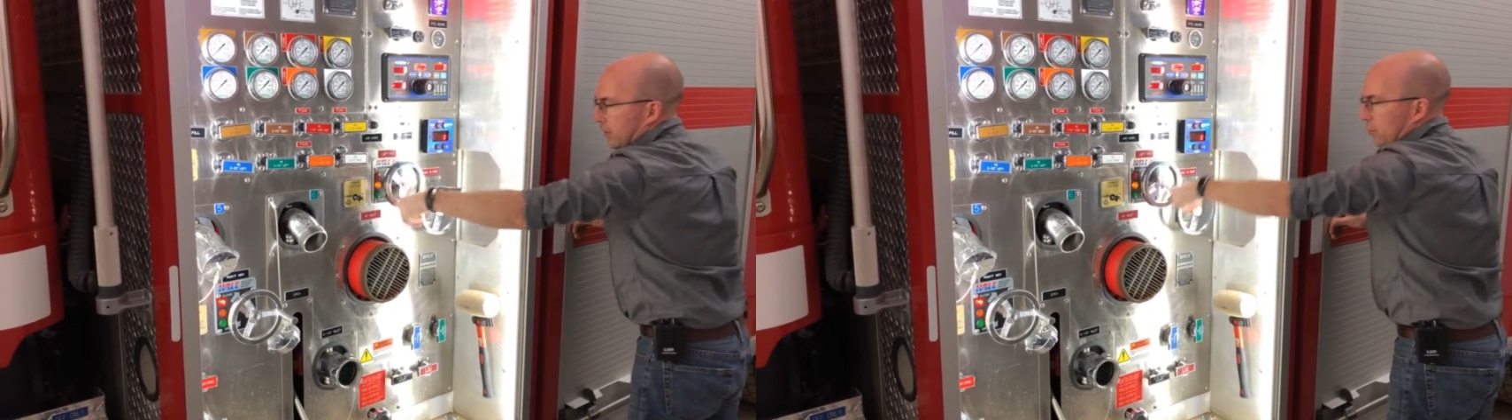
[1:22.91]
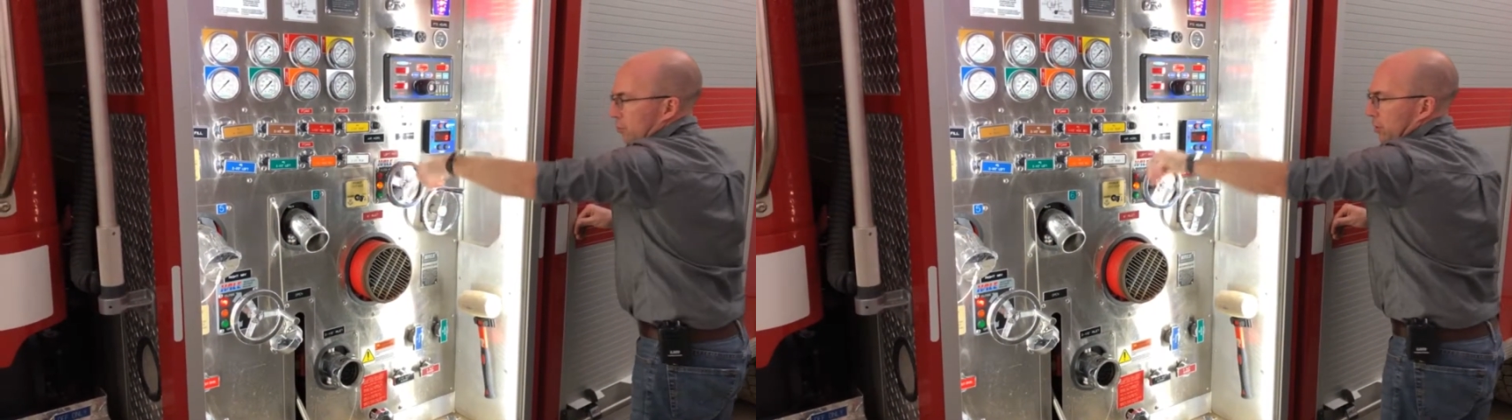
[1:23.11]

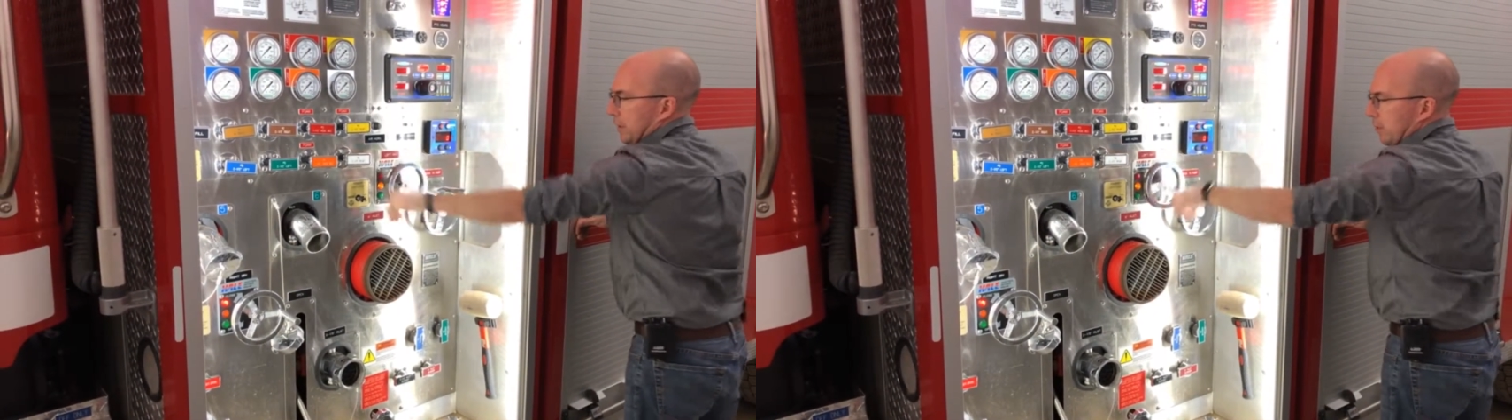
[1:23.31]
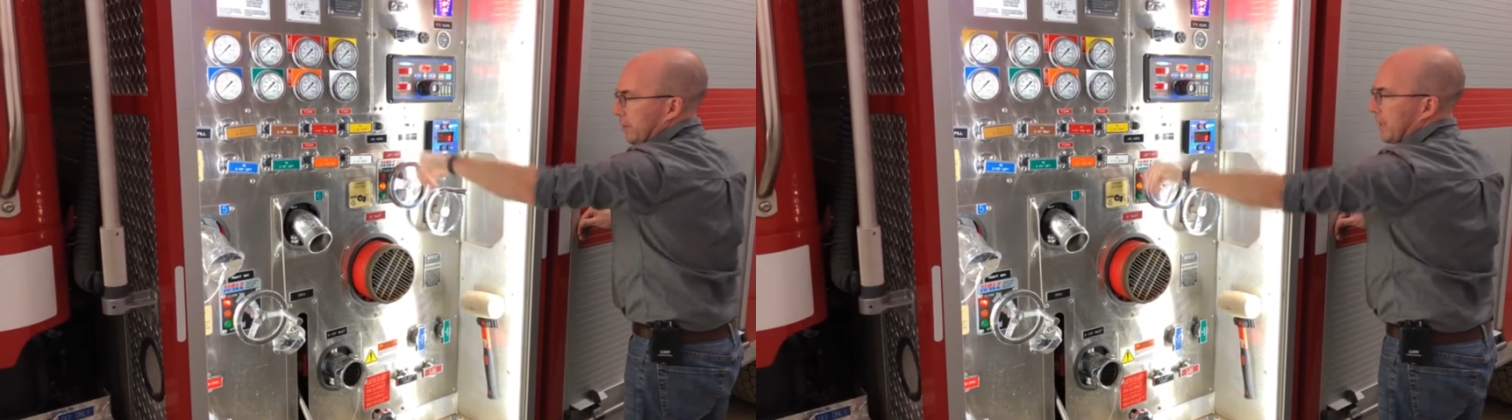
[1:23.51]

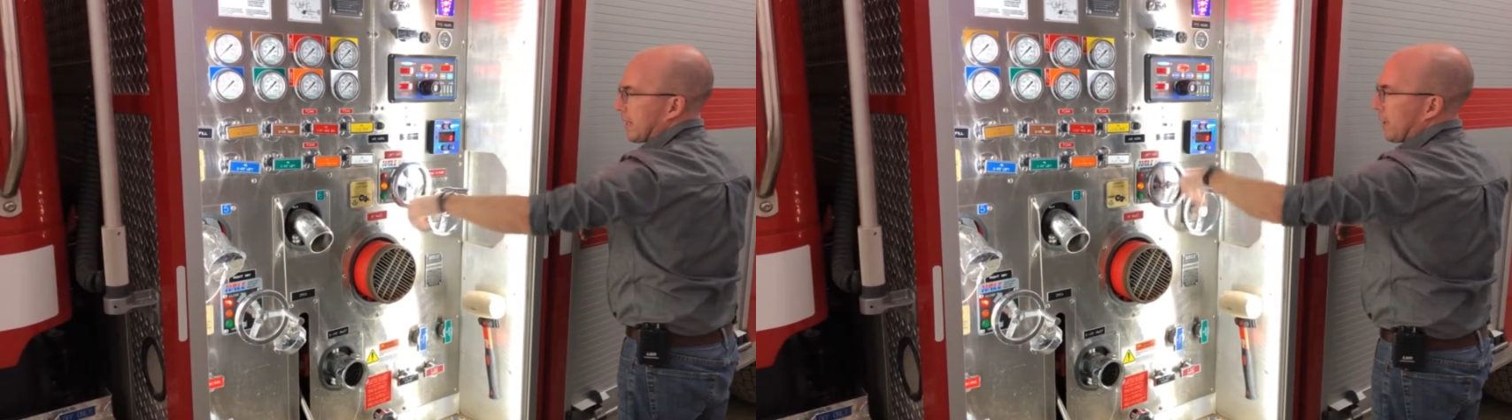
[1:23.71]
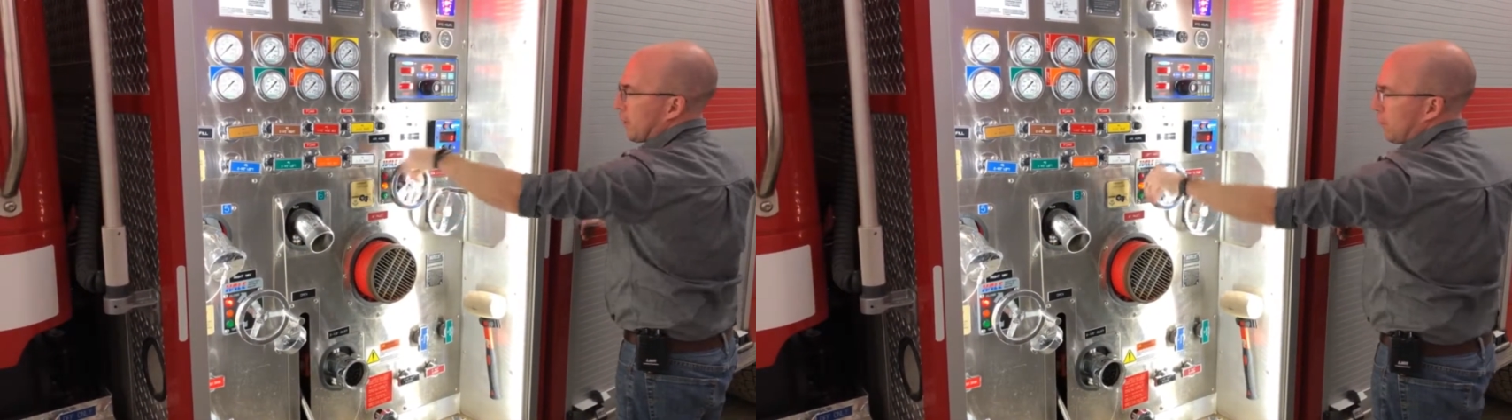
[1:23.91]
Usually you'd
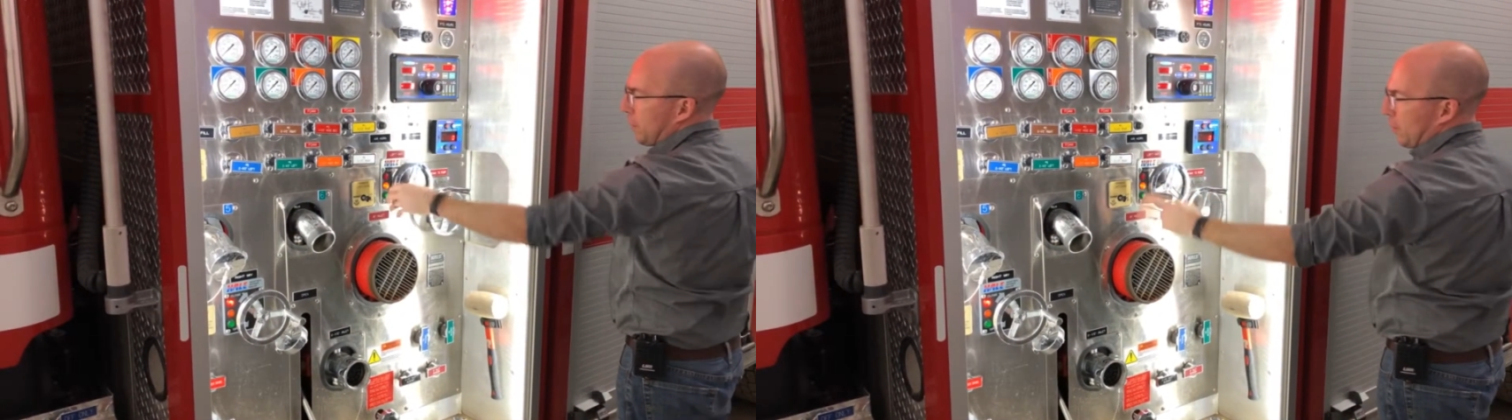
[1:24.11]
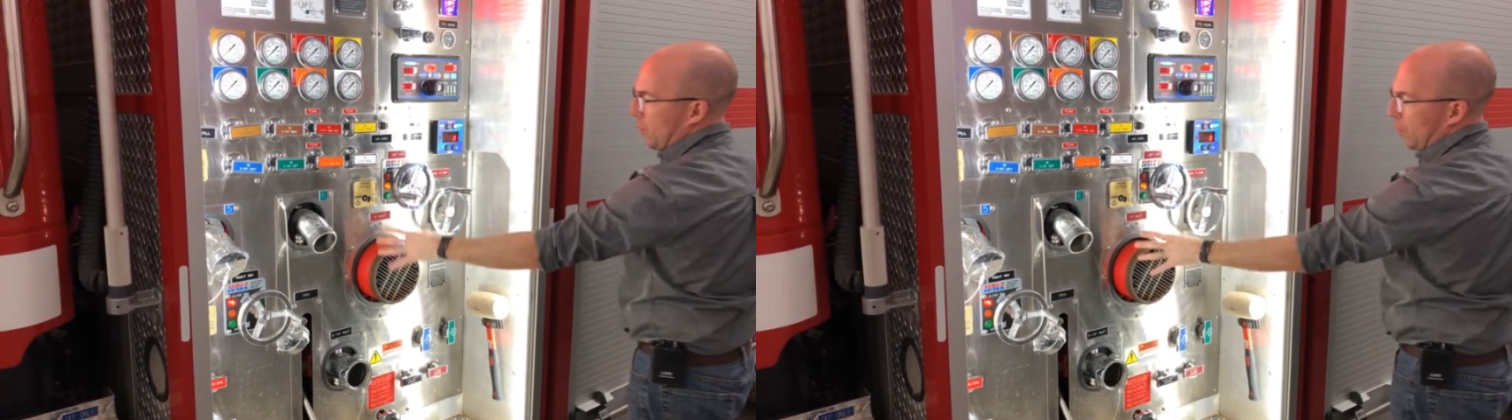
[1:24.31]
get a little
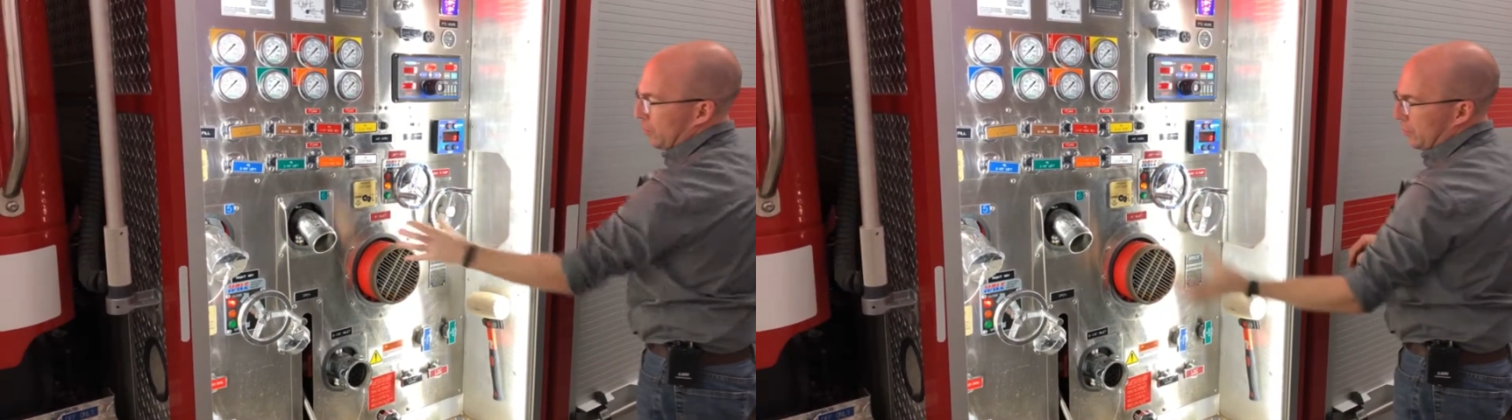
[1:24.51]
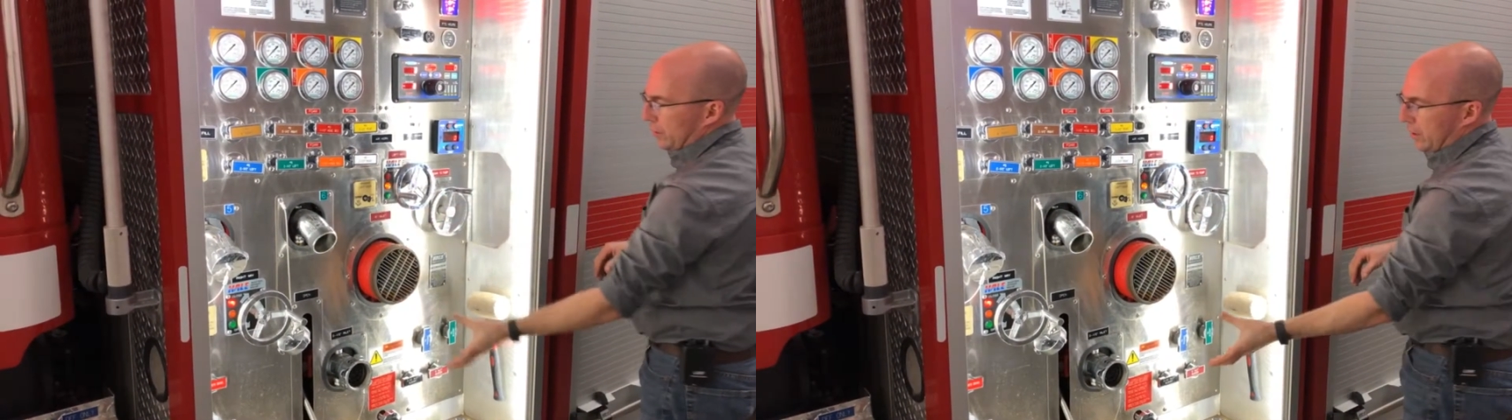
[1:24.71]
bit of
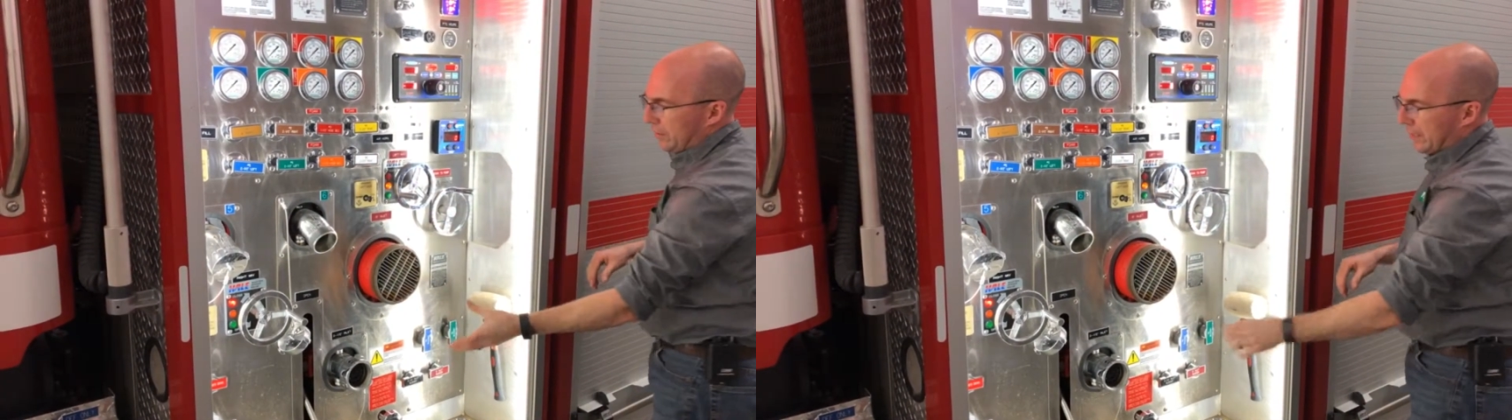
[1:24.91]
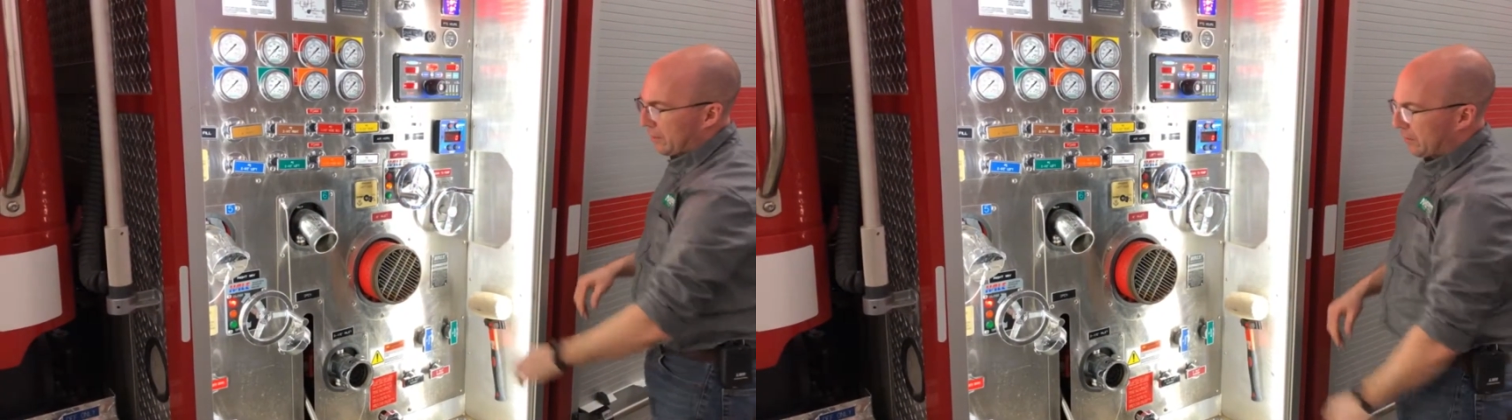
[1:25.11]
water
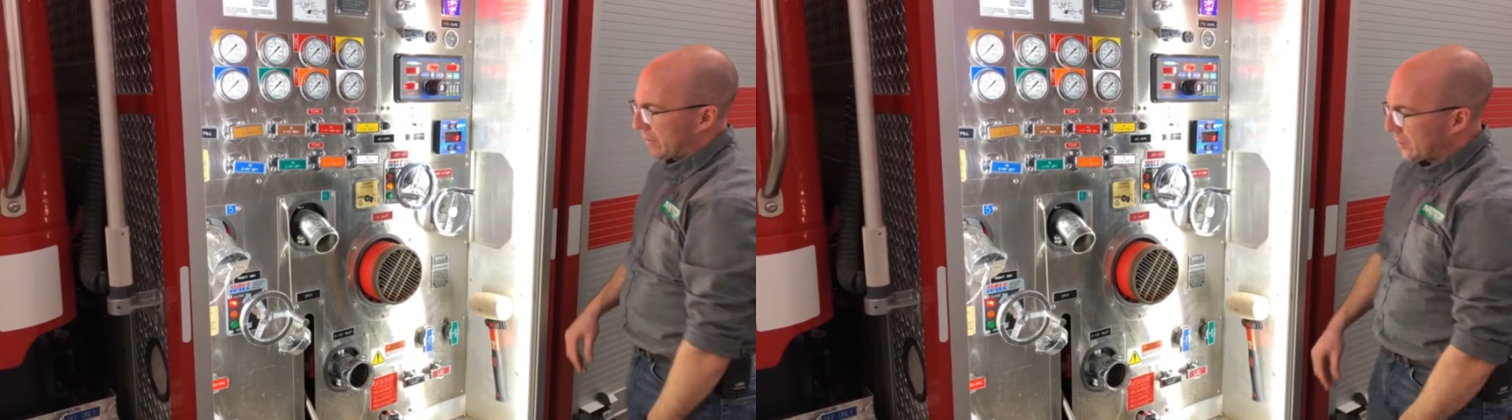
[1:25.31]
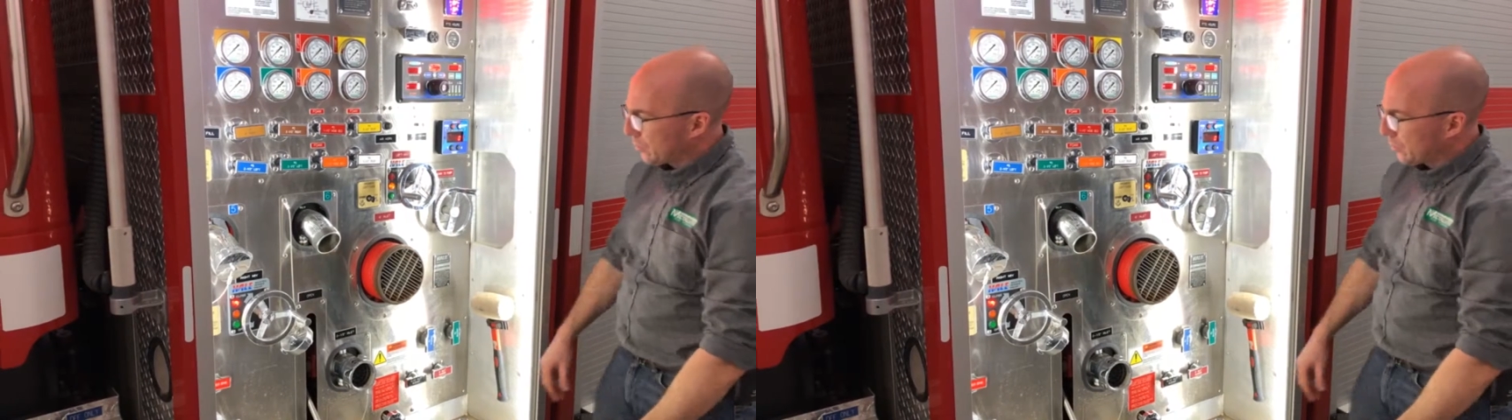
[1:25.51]
coming out of this